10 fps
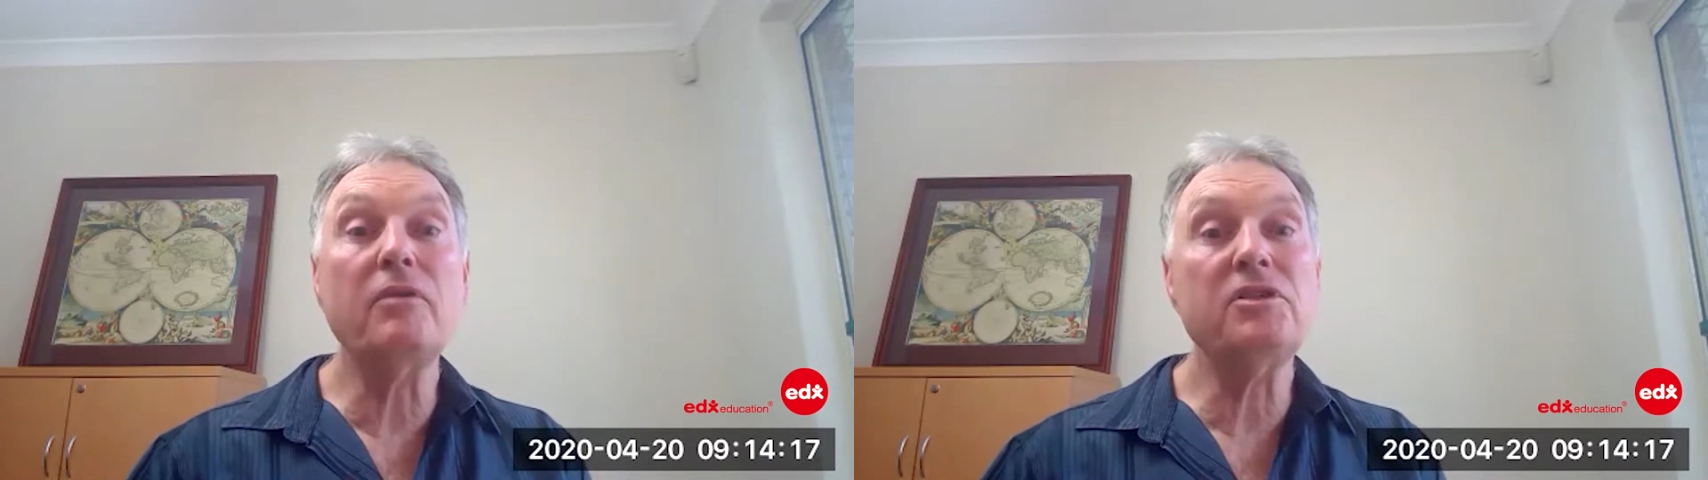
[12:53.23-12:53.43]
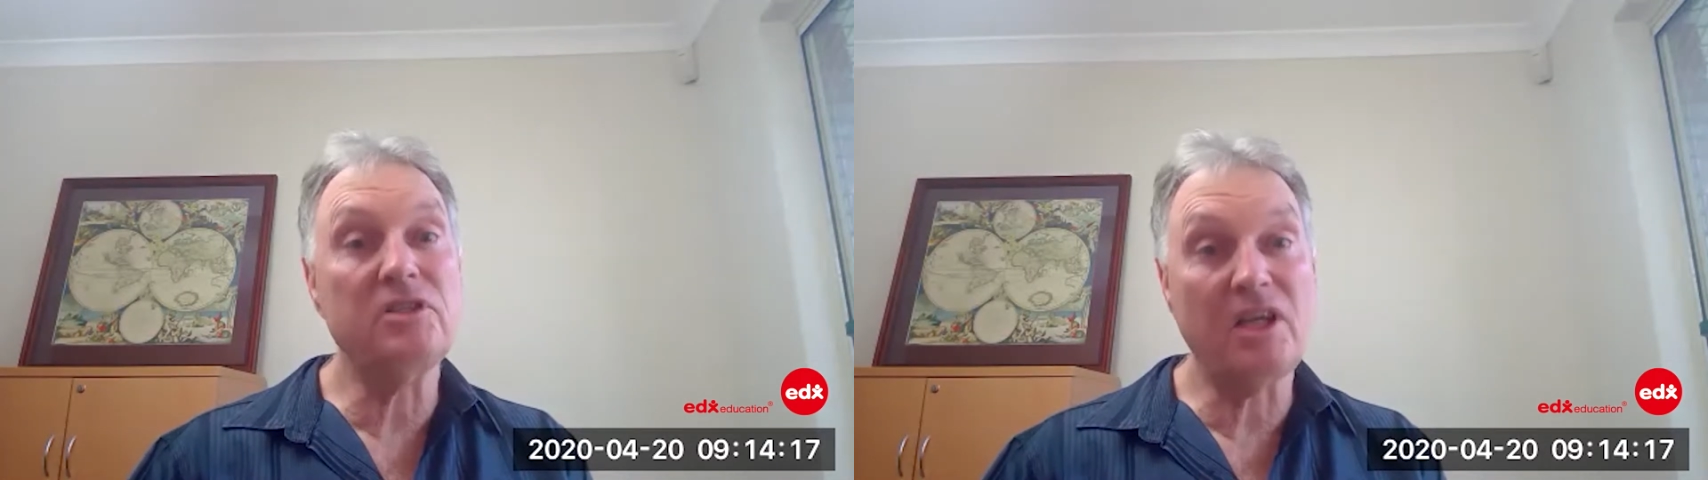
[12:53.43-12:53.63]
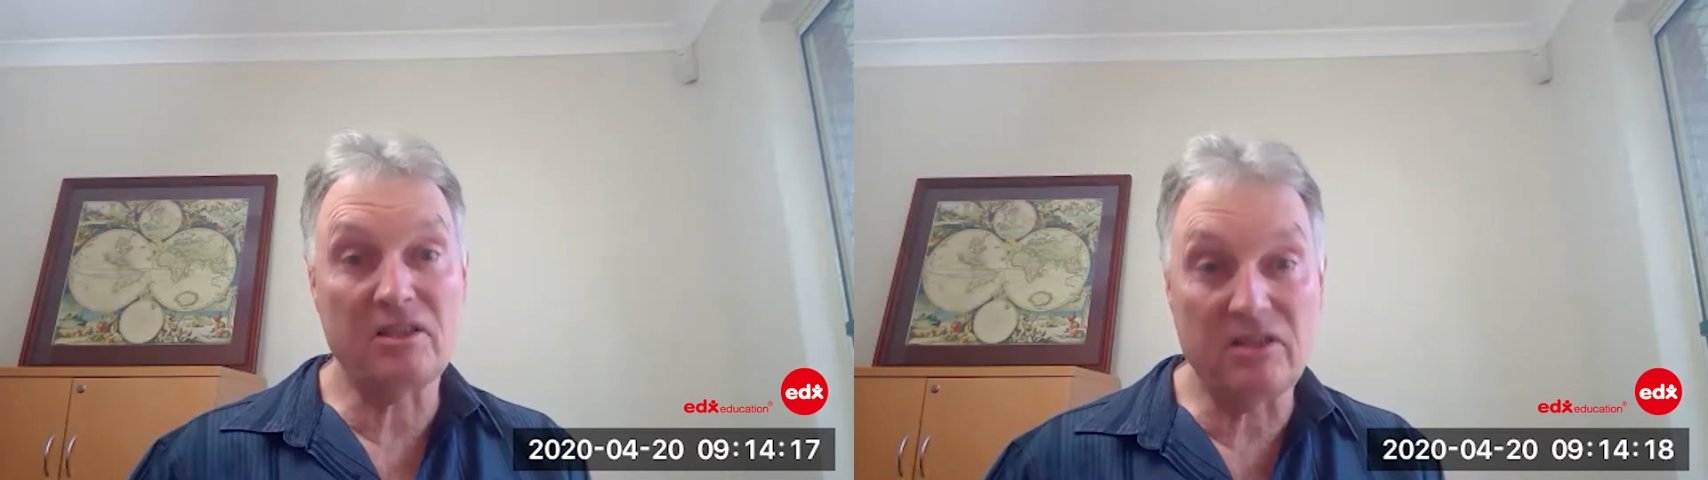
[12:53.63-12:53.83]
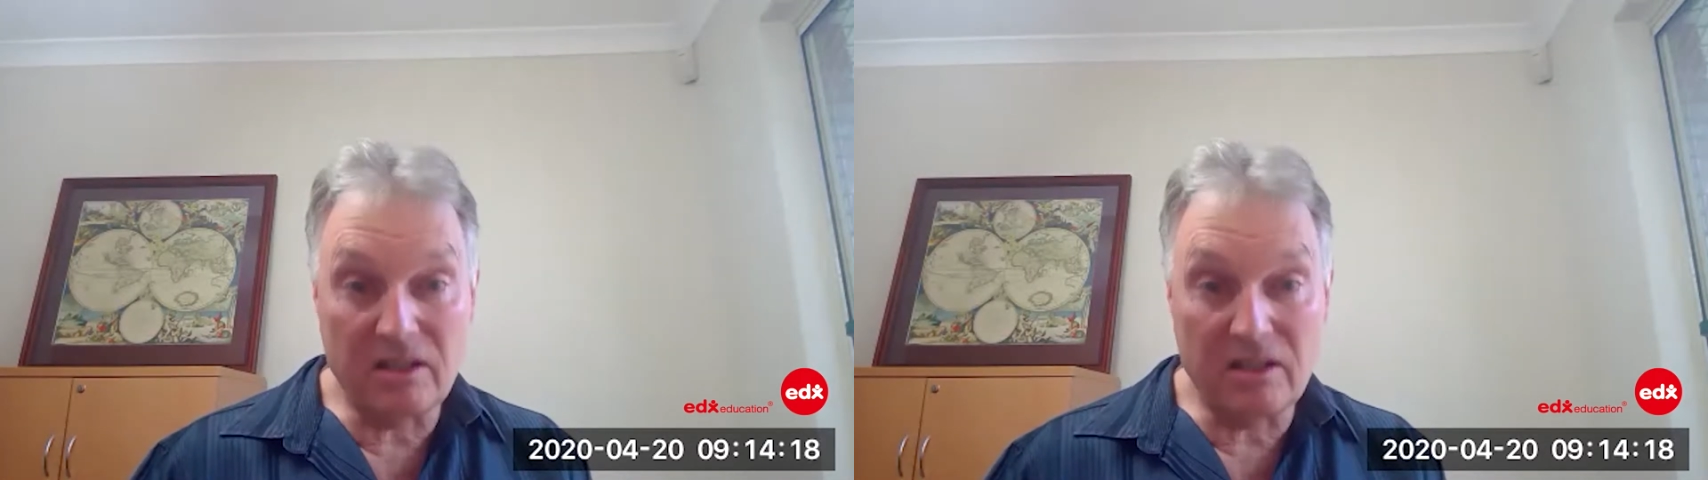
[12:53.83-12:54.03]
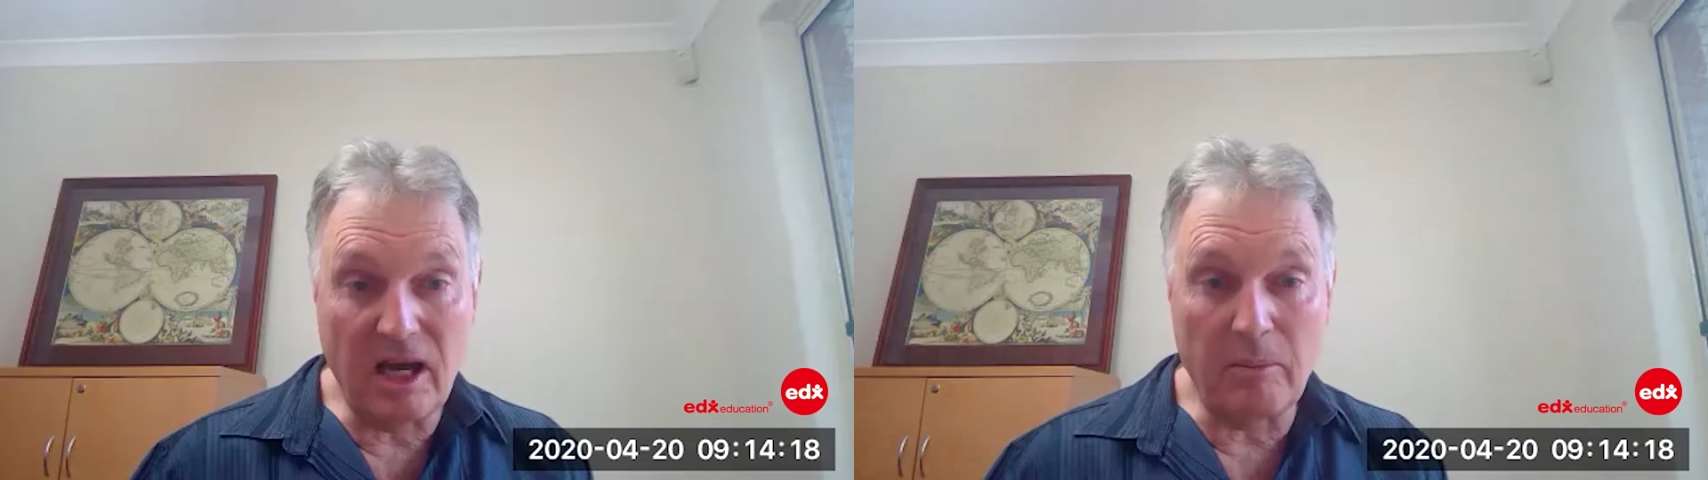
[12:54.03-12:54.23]
which is actually a
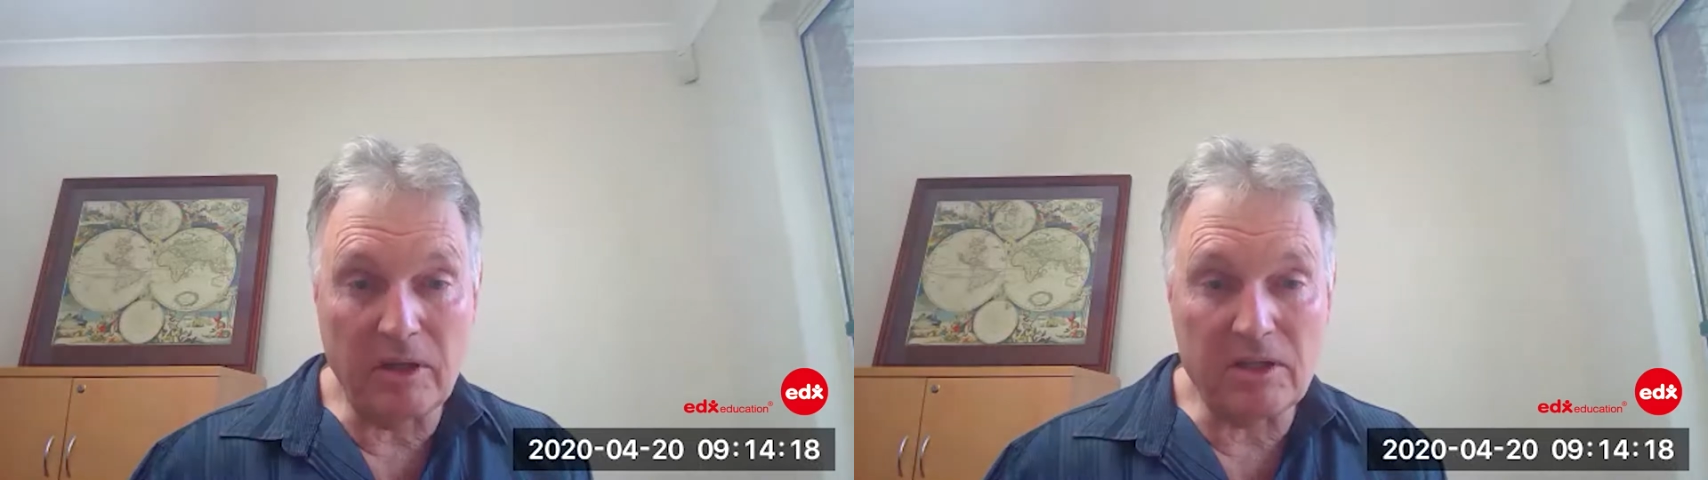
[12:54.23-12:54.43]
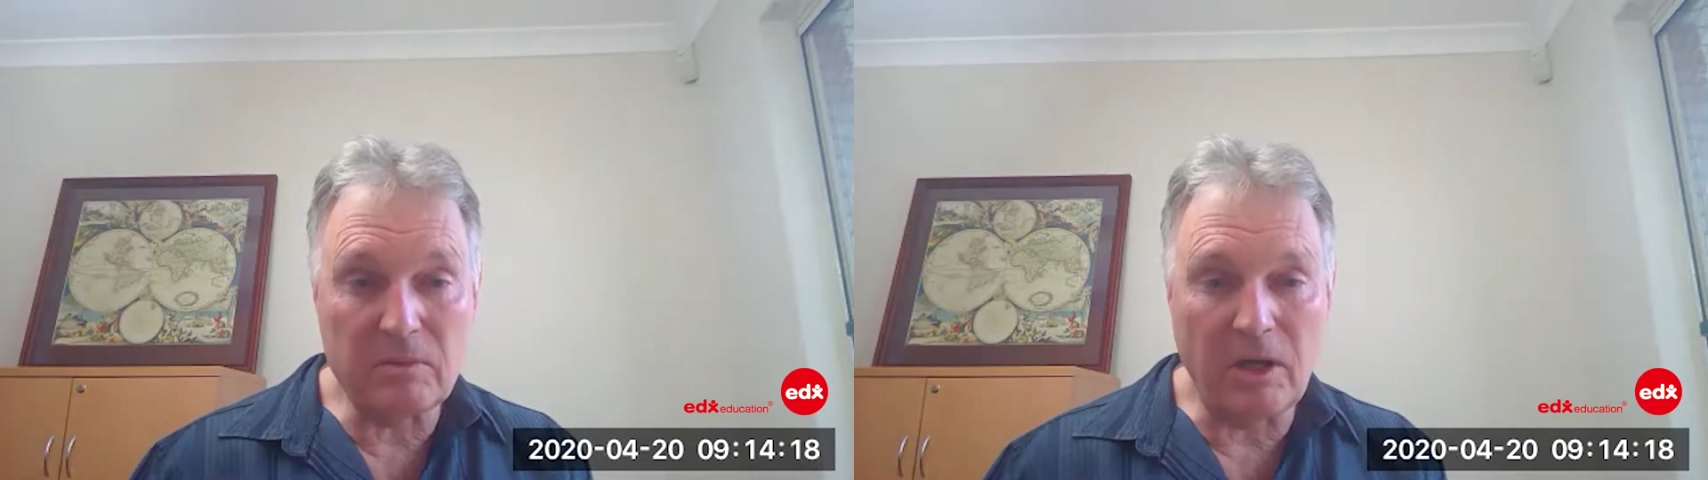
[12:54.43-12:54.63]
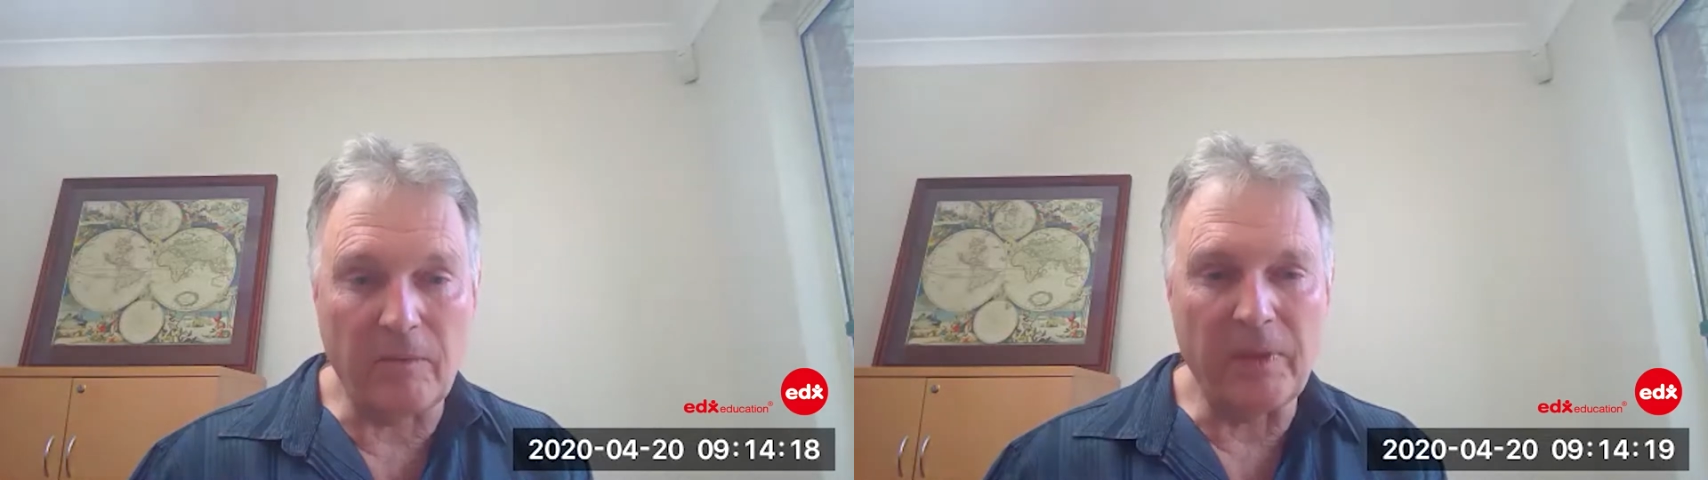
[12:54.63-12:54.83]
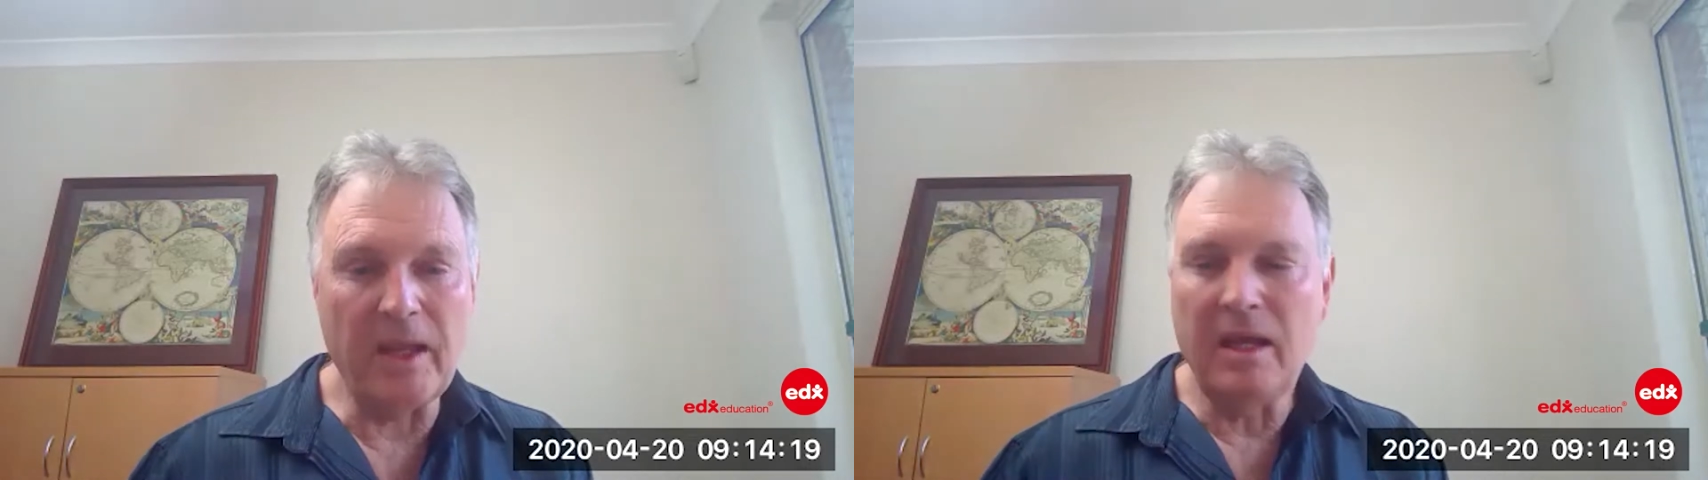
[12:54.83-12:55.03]
double as well.